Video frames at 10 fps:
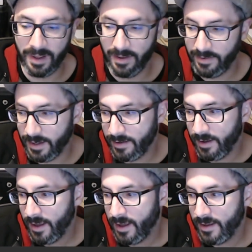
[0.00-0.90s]
Is it
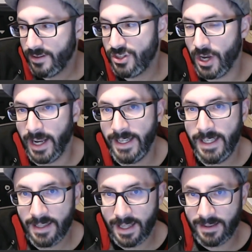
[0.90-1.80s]
shiny
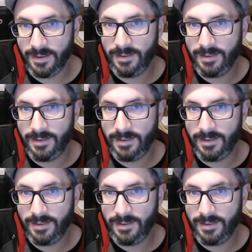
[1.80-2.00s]
like this